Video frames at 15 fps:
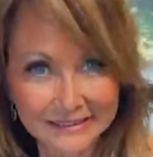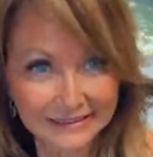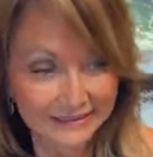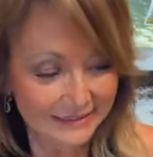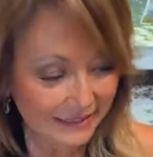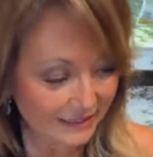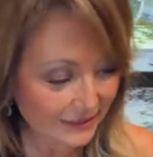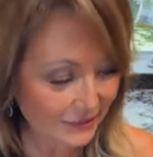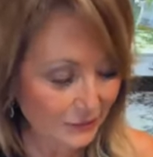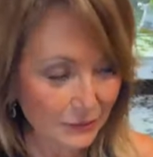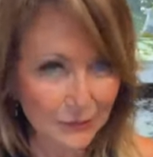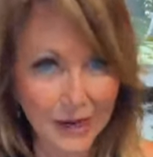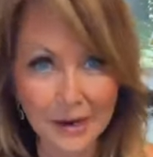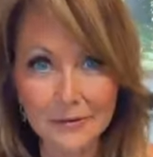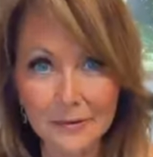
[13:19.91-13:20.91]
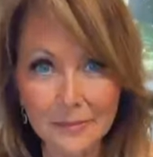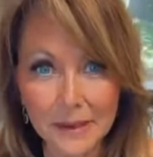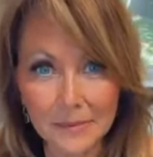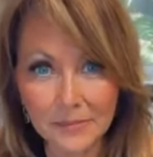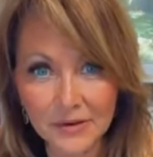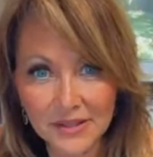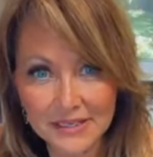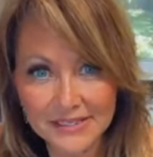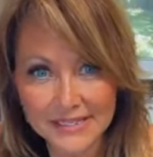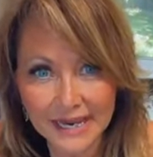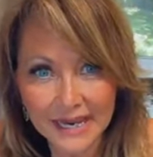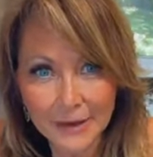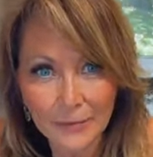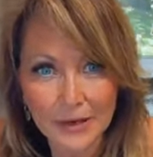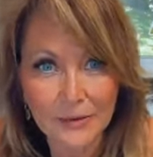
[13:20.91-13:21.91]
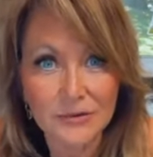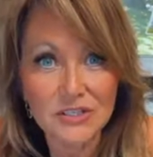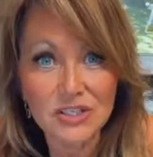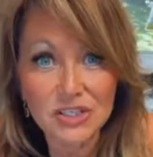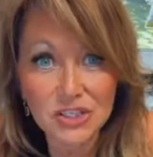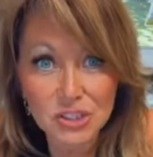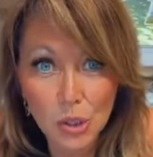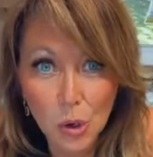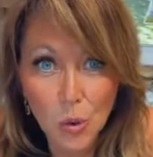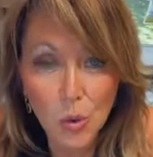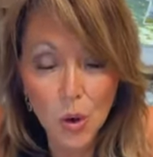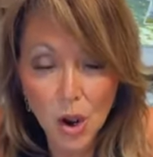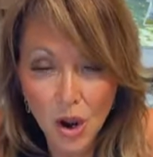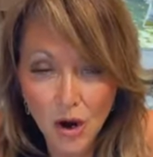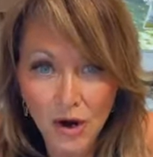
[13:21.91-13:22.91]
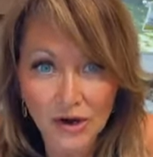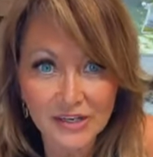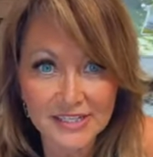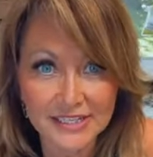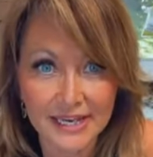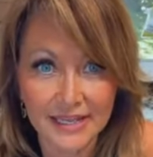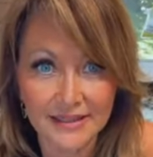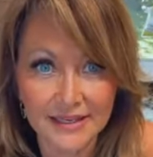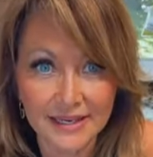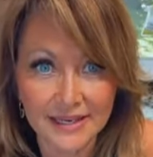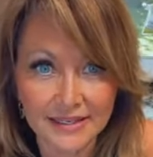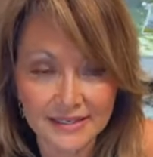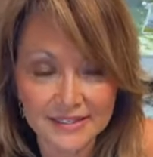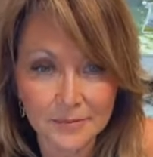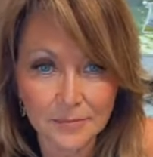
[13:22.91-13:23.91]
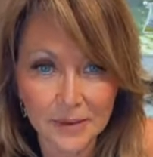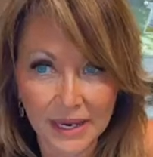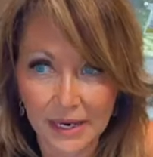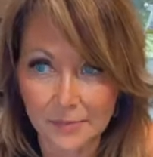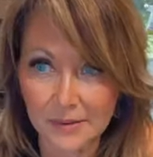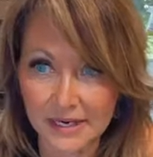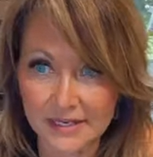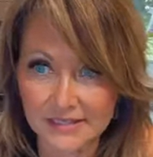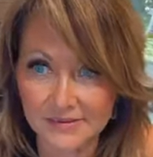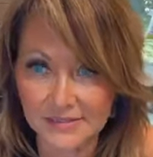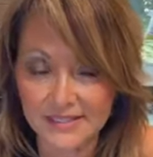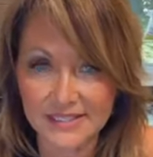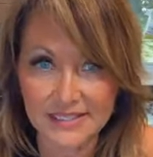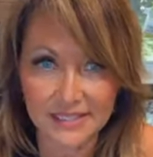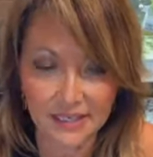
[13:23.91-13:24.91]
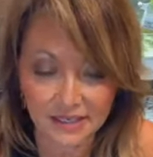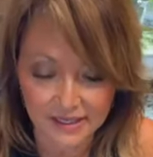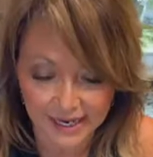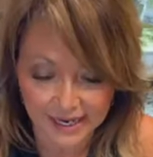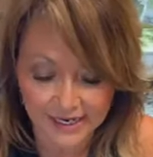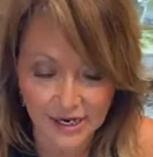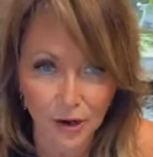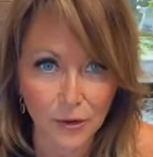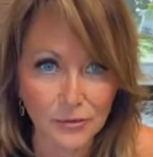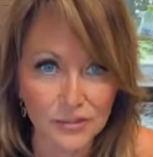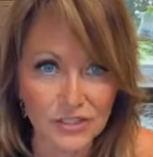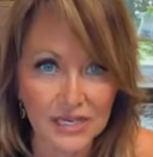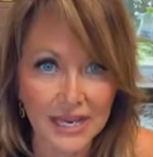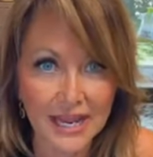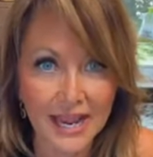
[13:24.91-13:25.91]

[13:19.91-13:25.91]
oh, I know, I remember the day when it was so hard to get the kids in bed because it was still light out,